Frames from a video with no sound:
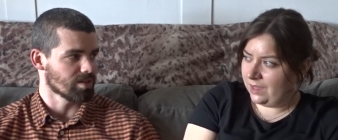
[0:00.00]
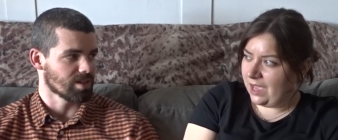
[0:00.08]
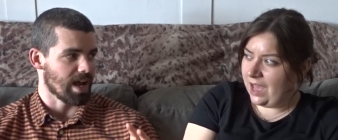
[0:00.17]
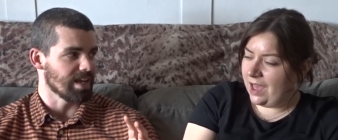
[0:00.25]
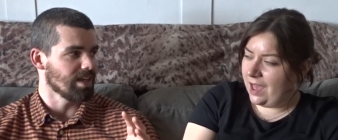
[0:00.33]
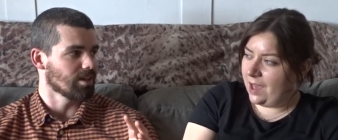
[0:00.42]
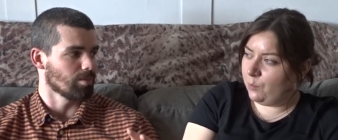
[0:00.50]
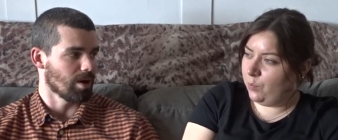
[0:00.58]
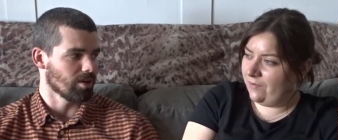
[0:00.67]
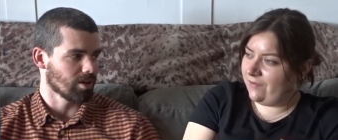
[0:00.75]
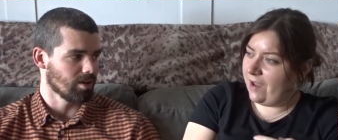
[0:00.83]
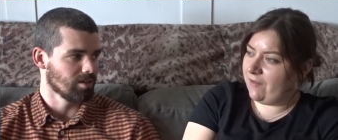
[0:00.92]
Speaker 1: state. and
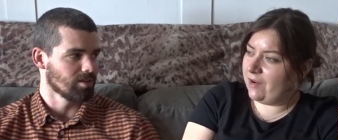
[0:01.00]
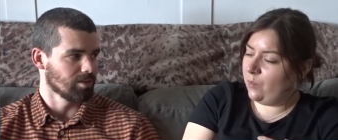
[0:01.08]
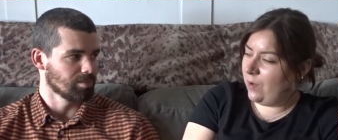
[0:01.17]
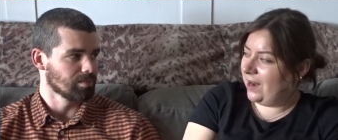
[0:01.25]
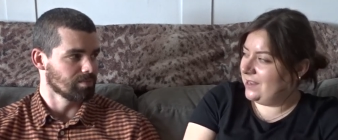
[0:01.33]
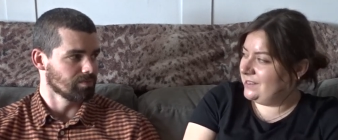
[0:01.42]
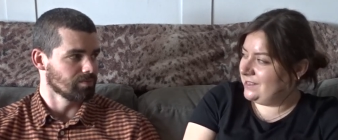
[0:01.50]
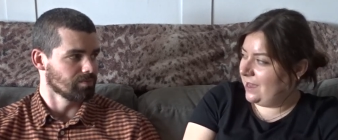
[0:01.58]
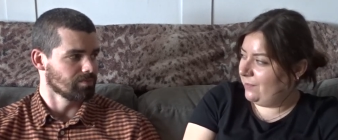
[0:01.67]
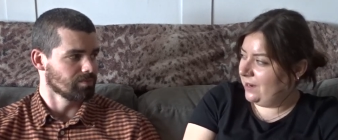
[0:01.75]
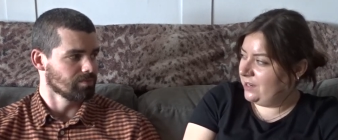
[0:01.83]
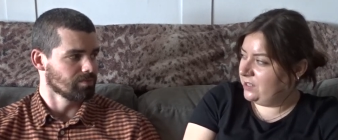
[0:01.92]
America. we're very well
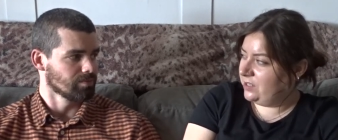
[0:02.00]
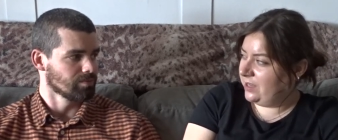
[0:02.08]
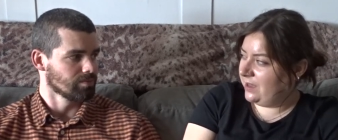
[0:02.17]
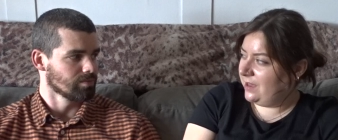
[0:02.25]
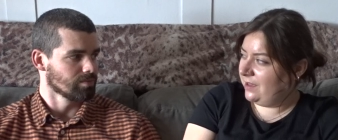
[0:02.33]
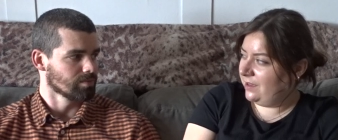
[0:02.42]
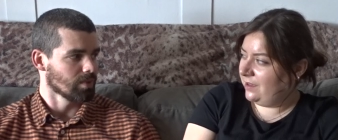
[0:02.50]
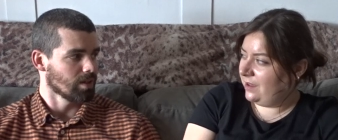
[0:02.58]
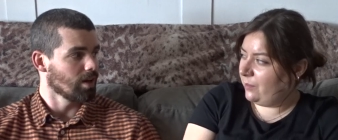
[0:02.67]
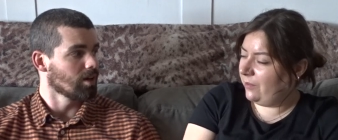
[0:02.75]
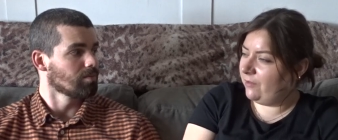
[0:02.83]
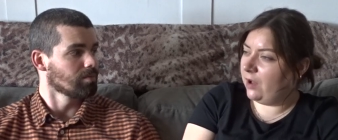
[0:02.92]
established here.
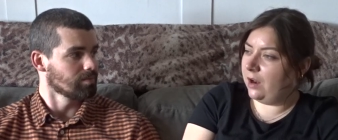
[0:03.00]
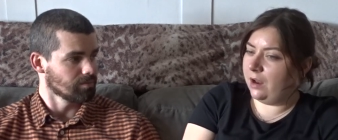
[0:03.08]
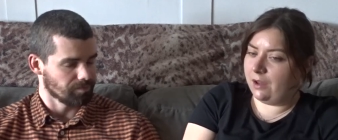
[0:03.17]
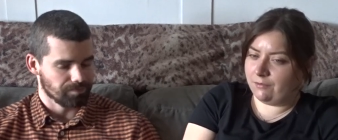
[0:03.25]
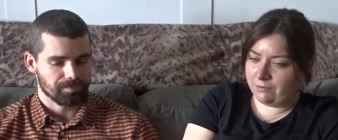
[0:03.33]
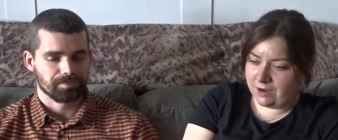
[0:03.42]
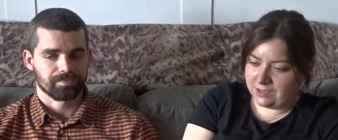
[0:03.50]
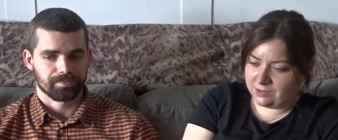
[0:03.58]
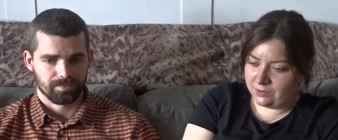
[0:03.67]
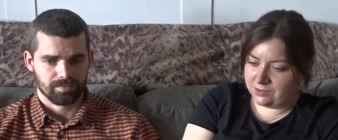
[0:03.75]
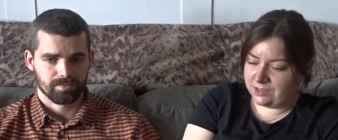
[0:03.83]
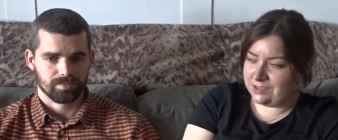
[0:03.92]
Yeah, we've got a lot of
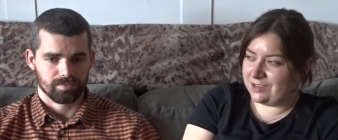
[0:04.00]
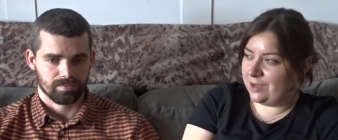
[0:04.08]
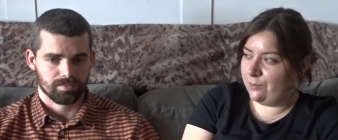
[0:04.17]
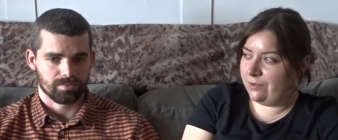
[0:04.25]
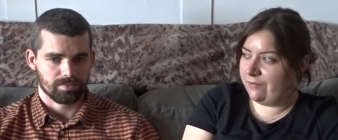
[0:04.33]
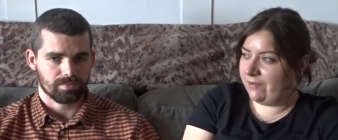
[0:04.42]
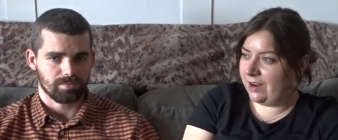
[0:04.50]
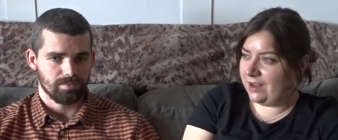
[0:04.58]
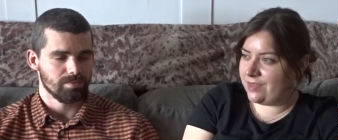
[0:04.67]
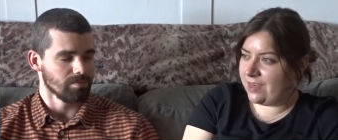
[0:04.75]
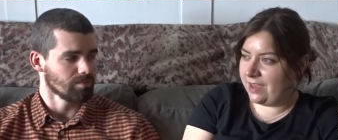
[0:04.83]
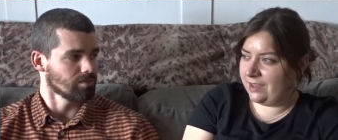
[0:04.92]
resources, so you wouldn't really
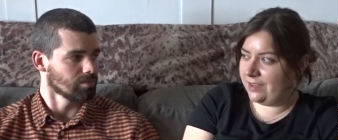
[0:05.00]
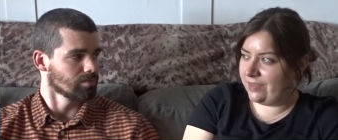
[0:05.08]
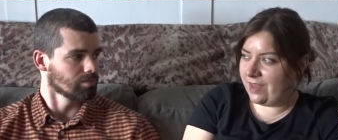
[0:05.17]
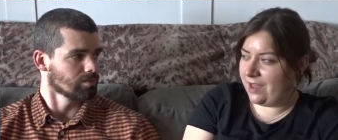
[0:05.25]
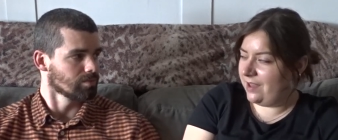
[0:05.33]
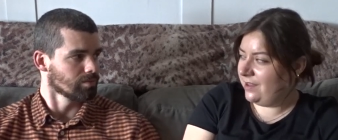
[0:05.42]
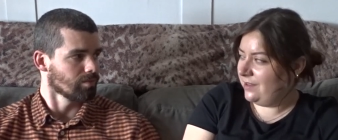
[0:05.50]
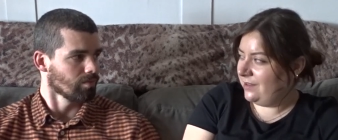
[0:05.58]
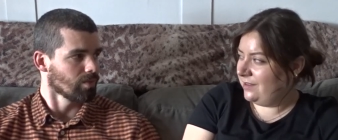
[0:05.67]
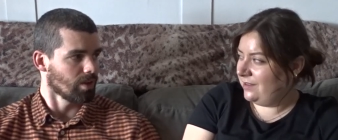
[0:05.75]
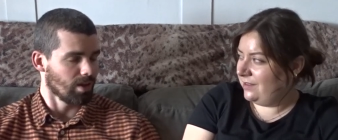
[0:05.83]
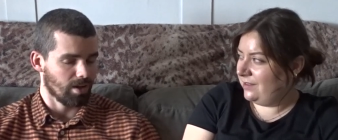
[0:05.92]
think that.
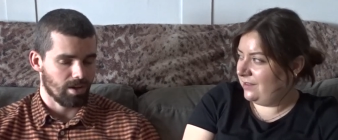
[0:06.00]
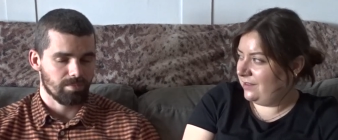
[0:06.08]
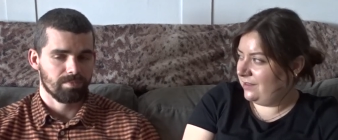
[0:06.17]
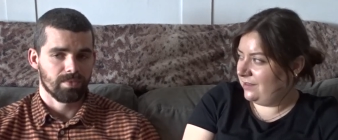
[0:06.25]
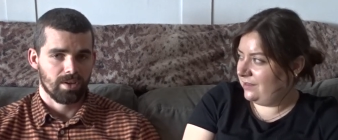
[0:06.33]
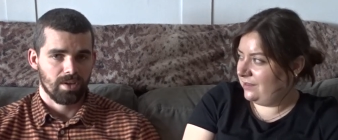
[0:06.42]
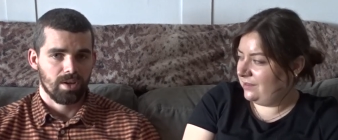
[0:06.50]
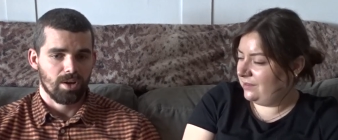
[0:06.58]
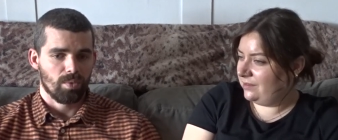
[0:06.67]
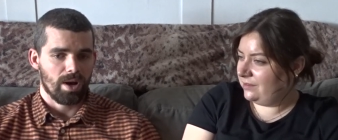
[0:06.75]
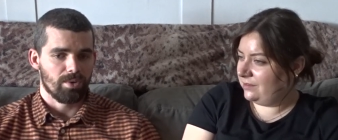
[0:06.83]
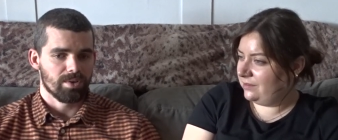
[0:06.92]
Speaker 2: Yeah,
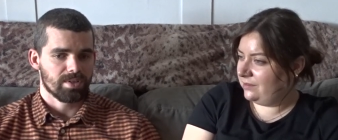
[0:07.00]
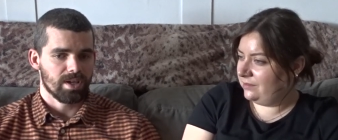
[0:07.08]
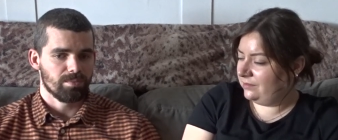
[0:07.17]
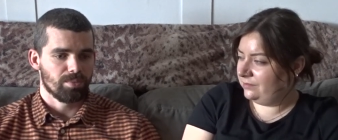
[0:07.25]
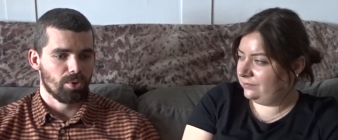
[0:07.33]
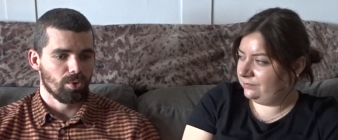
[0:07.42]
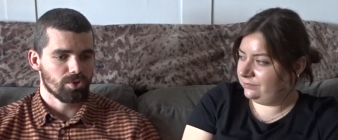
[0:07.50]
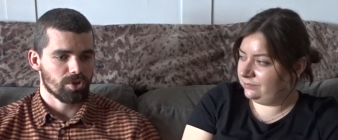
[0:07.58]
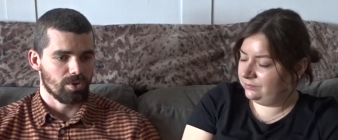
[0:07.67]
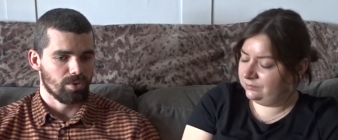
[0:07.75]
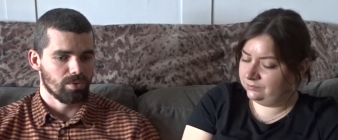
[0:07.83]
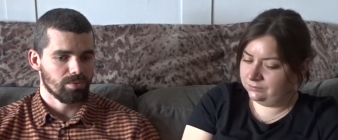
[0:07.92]
whereas in
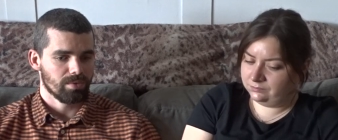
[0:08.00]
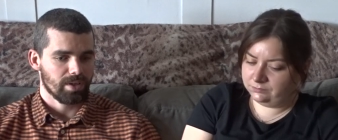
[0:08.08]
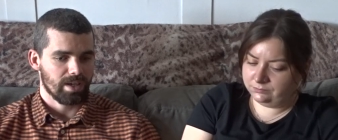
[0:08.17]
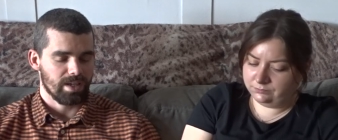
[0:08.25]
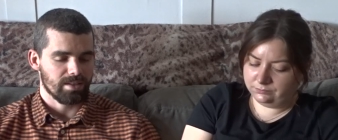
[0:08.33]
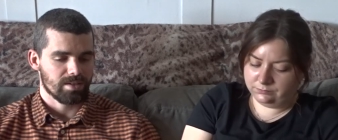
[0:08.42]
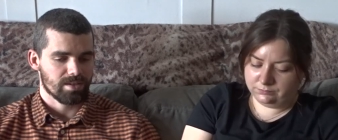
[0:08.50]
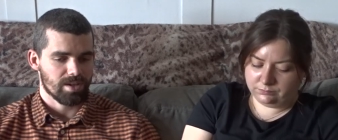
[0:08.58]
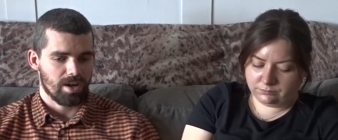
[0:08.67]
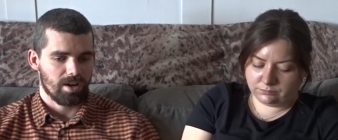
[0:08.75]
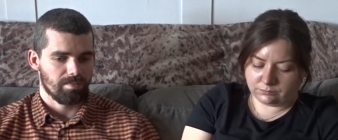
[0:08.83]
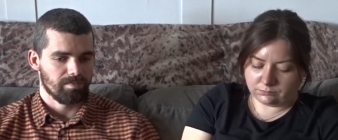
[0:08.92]
Portugal, it's
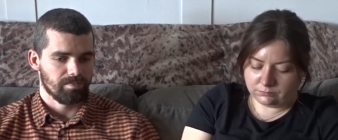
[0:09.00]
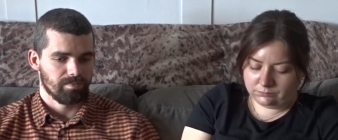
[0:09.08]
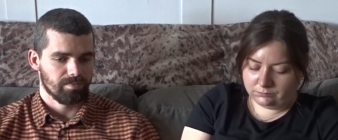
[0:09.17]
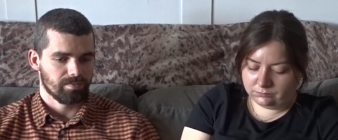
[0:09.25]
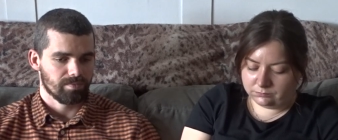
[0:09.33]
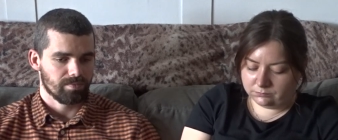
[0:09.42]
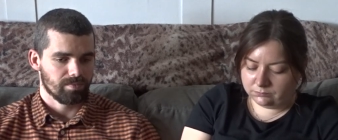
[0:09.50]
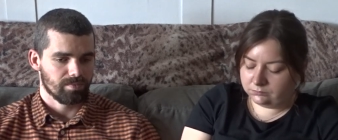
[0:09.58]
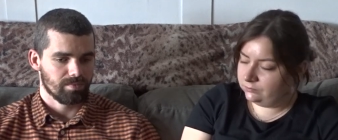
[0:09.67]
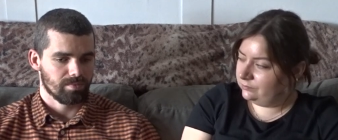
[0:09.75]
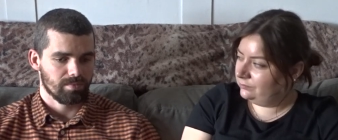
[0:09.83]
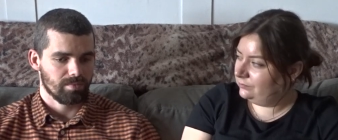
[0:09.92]
um,
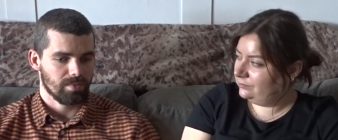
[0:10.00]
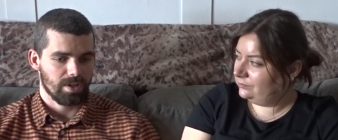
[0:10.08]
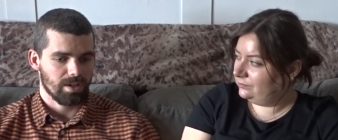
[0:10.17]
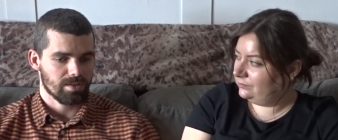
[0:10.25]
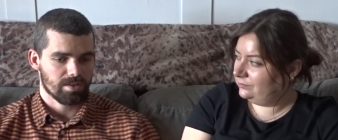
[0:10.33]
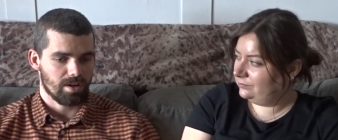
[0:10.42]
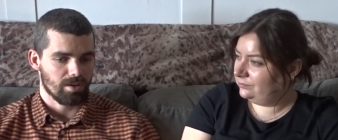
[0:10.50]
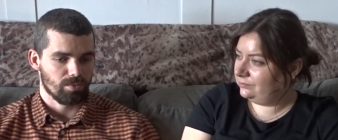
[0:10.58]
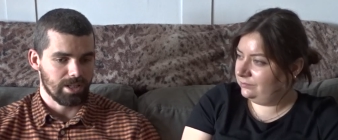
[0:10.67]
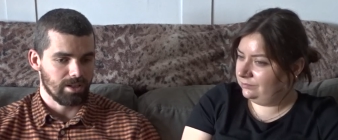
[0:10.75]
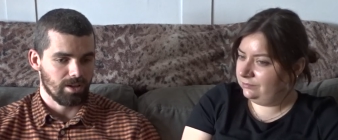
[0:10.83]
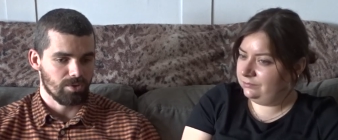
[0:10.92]
it's got a
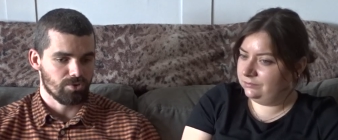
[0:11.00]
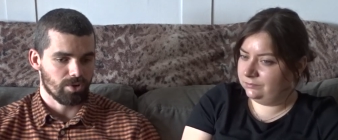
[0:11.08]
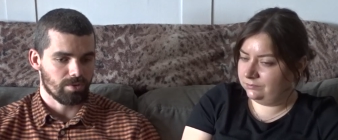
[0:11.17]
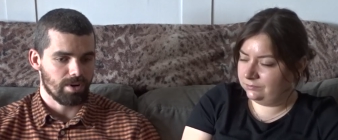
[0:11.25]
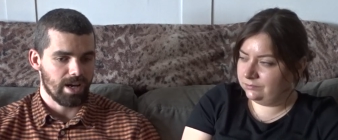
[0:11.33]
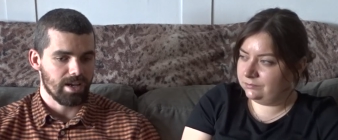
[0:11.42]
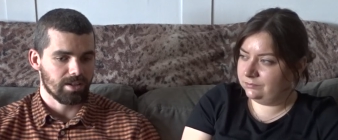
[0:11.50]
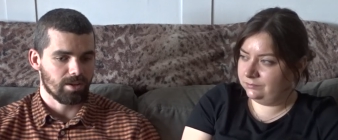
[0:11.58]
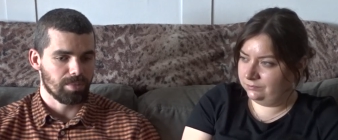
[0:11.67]
really low drug rate, and I